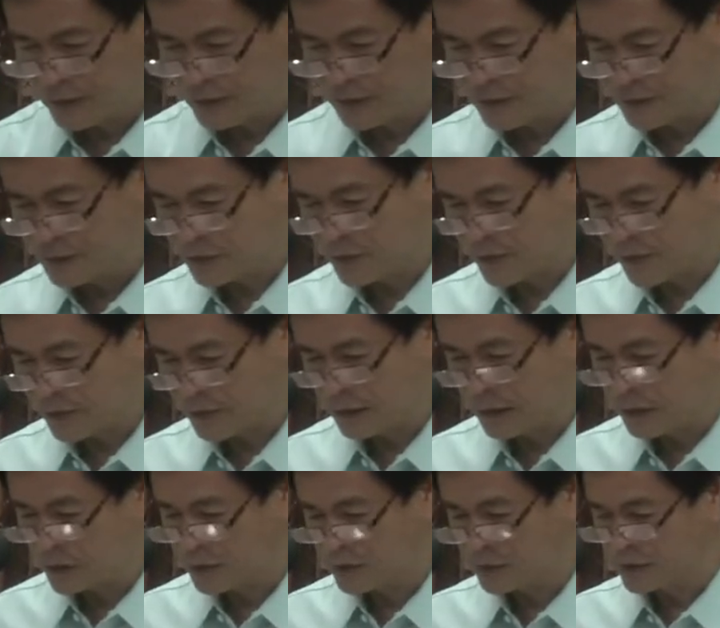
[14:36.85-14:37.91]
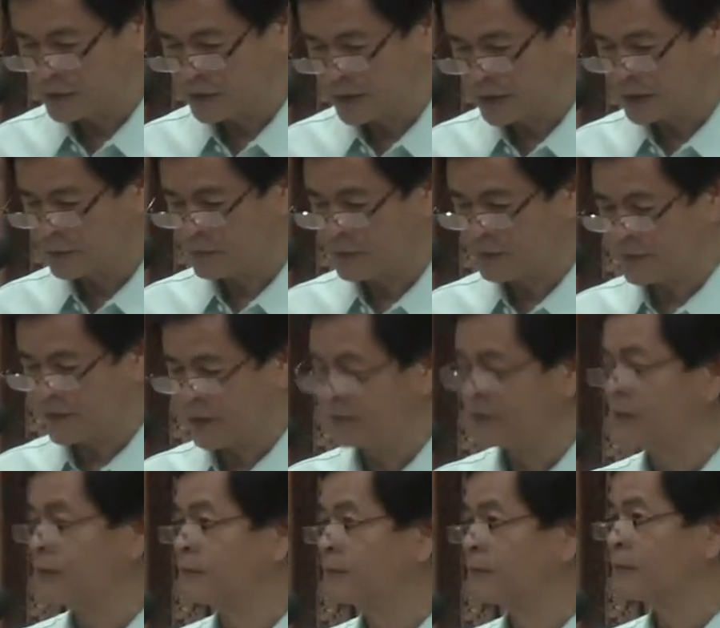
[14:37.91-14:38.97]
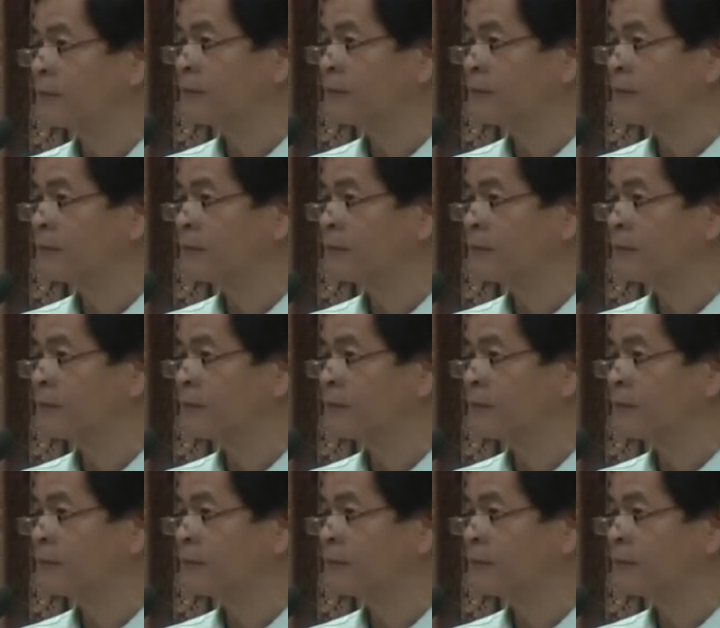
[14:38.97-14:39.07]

into that glorious kingdom of heaven,